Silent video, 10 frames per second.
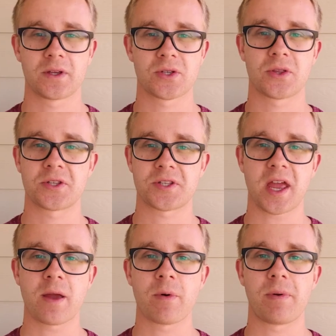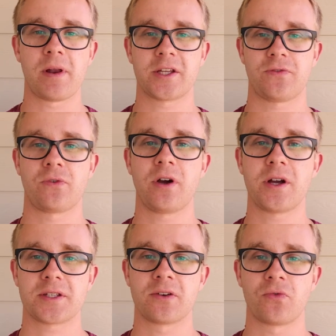So the same applies for
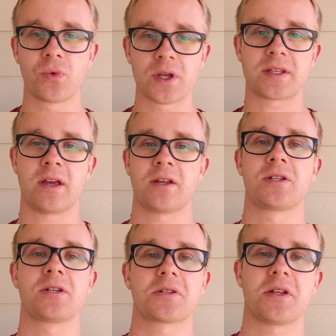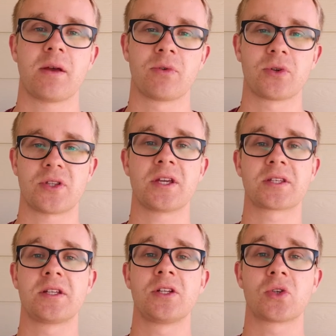us. If we say in Jesus' name, those
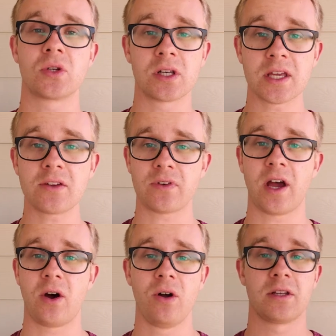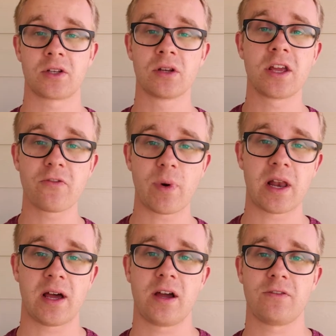things need to leave now, need to leave my
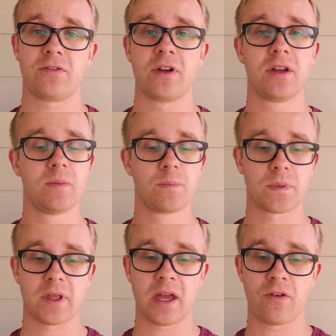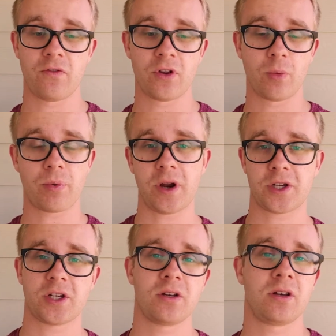life, every
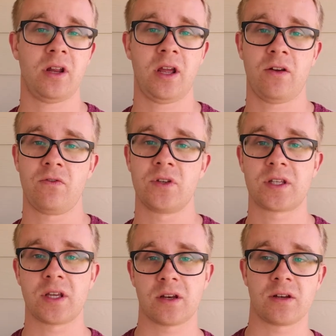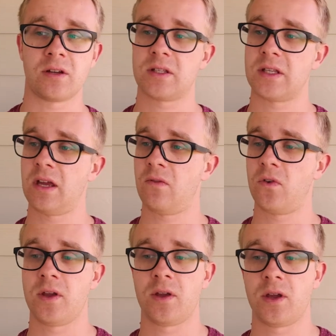oppression, every sickness,
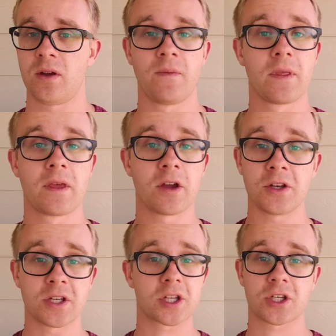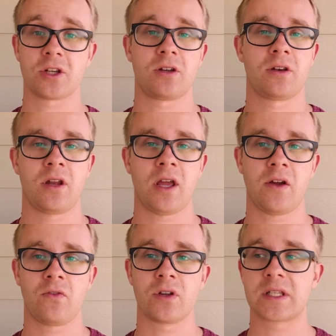every addiction,
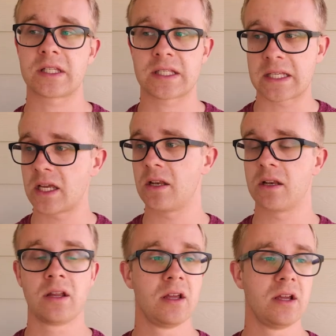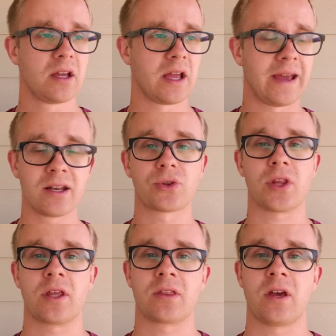every sin,
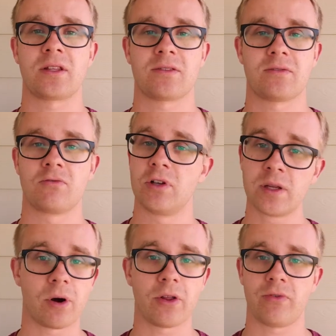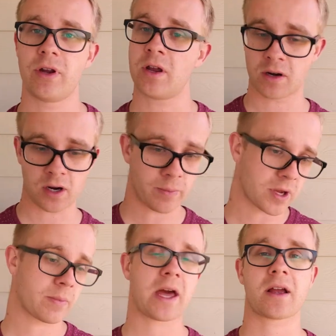anything that's really bothering and
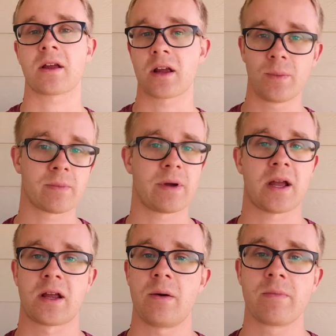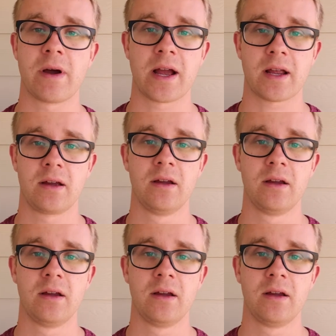coming back and coming back and coming back,